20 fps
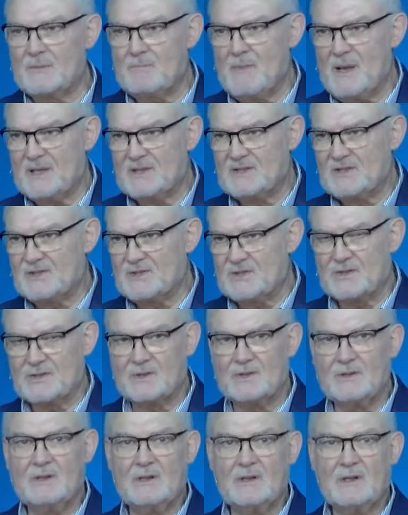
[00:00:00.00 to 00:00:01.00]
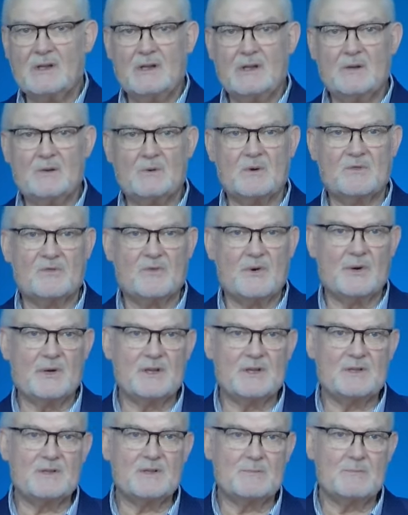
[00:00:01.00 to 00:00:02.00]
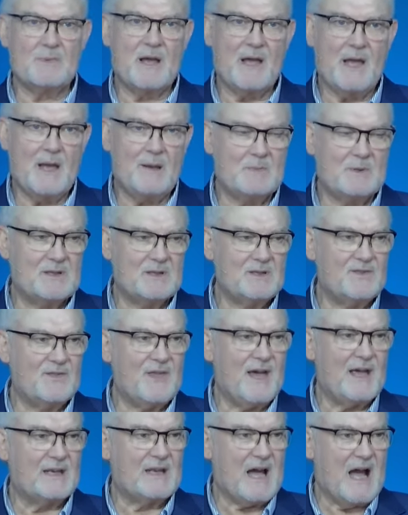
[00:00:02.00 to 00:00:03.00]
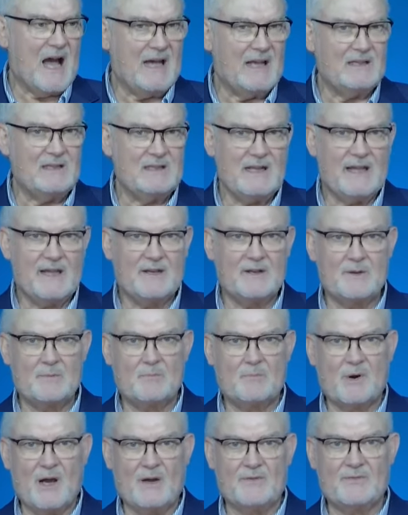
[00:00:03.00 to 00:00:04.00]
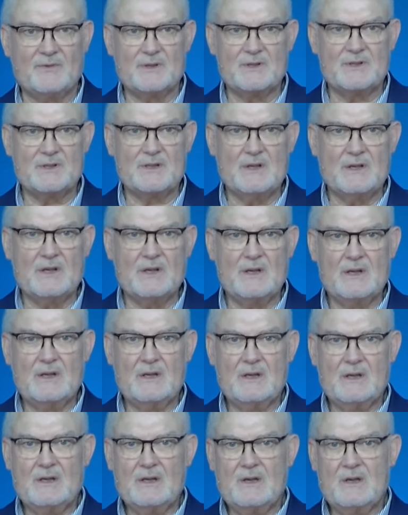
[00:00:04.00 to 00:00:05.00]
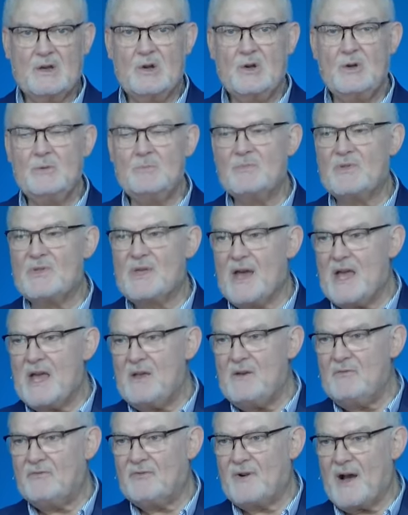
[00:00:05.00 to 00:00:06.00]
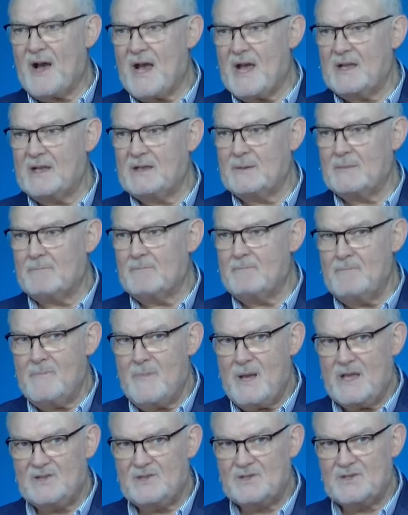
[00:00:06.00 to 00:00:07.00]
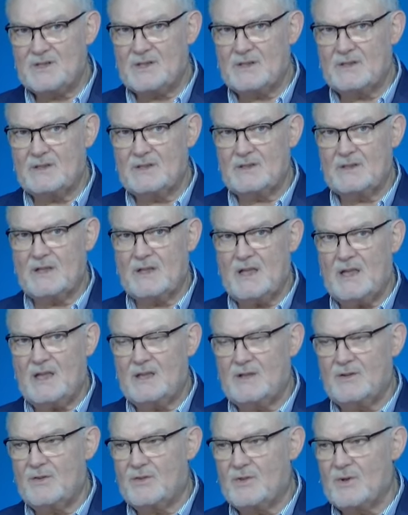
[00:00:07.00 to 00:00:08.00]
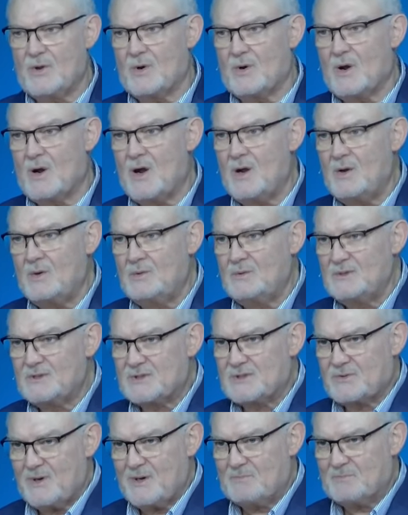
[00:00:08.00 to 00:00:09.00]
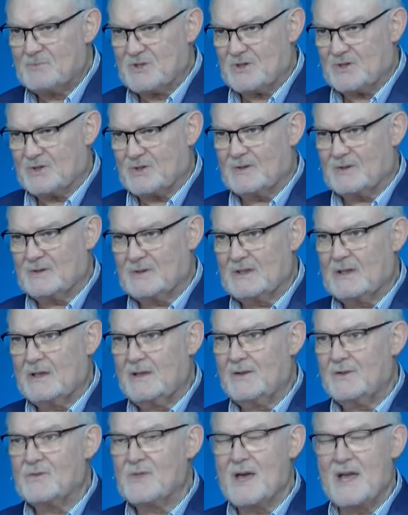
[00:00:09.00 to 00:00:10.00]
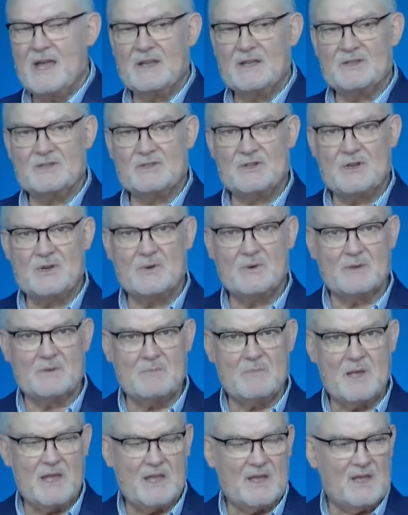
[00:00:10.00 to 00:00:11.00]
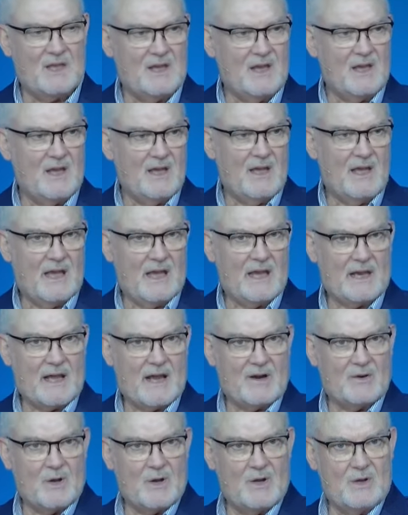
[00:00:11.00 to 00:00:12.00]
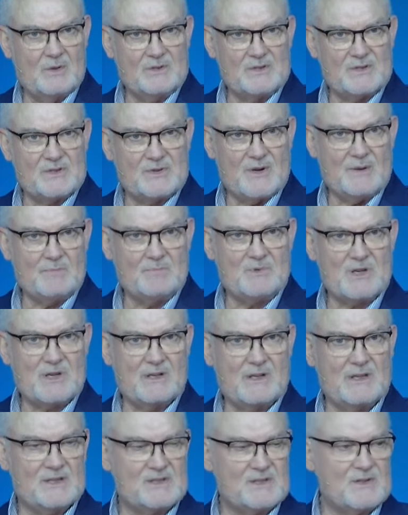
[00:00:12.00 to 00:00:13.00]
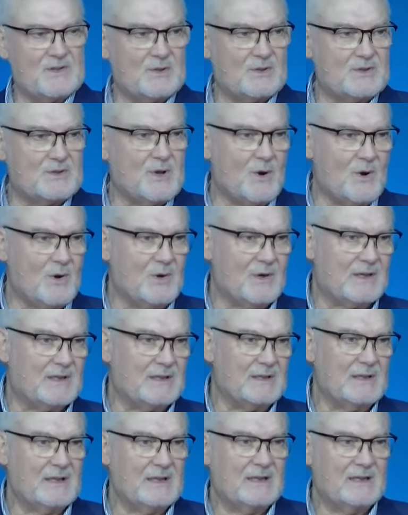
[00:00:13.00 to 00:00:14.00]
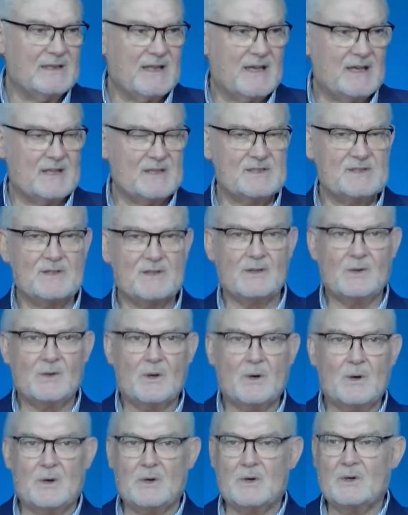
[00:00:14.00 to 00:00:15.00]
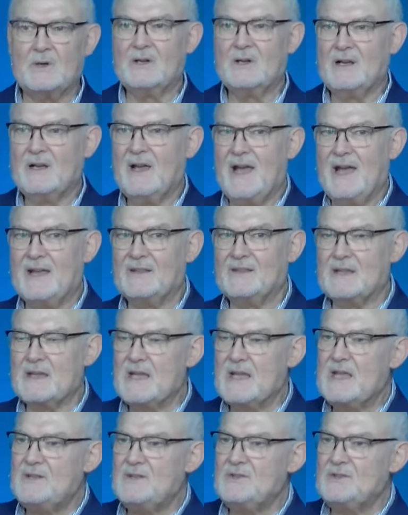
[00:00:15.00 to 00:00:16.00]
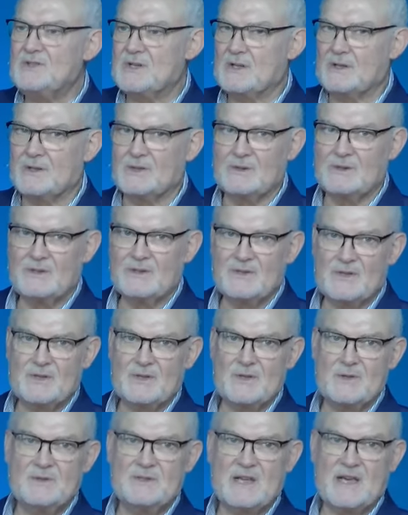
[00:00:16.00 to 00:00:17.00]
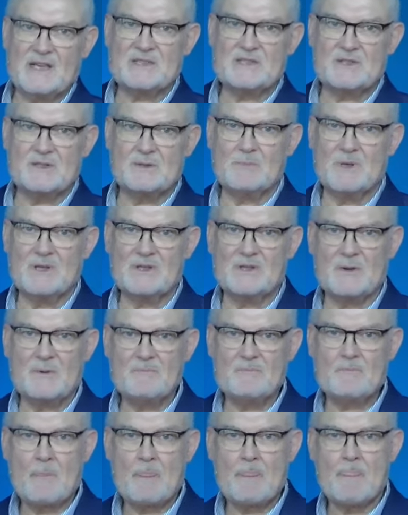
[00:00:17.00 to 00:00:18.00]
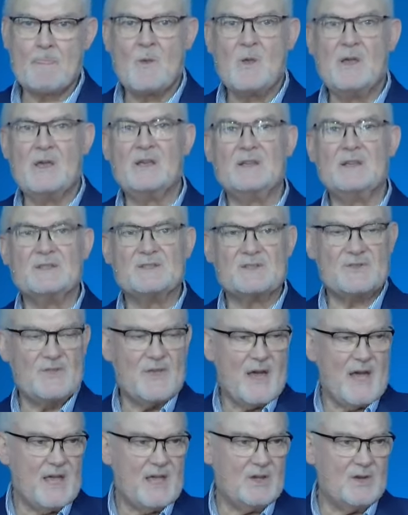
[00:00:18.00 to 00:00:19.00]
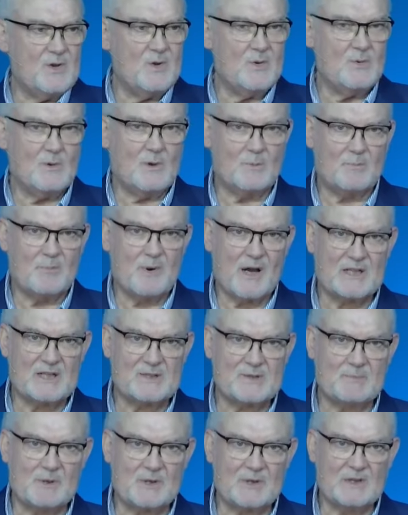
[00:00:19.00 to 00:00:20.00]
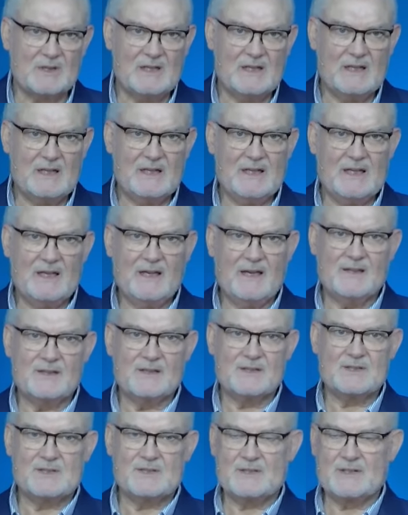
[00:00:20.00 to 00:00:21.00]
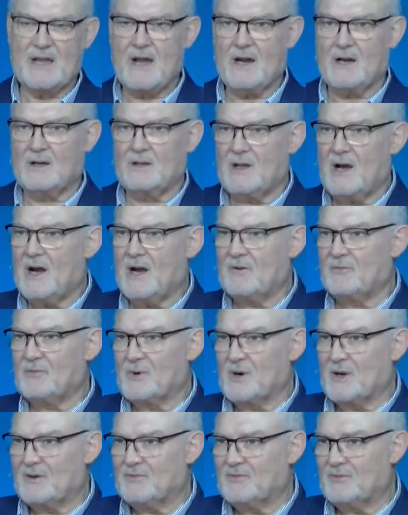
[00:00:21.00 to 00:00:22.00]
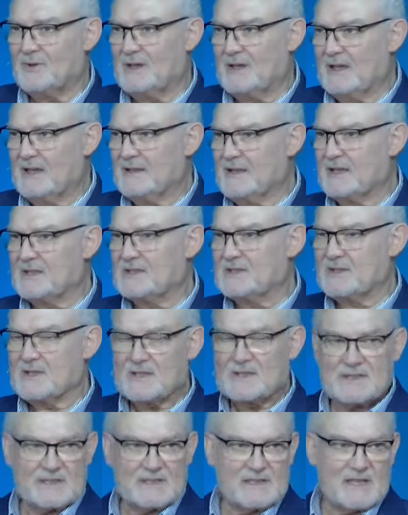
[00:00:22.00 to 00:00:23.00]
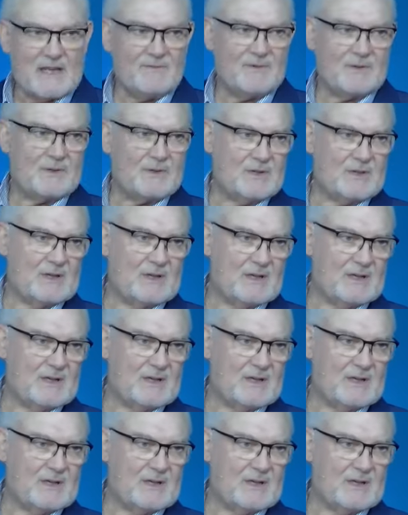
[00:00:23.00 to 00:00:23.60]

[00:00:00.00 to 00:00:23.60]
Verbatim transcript: messenger, referring to Muhammad, that unlettered prophet, whom they find mentioned in their own scripture. They is you and me, and our own scripture is the Torah, that is the law, and the Injil, the New Testament. It is they who will prosper. This is Al-A'raf, that's the seventh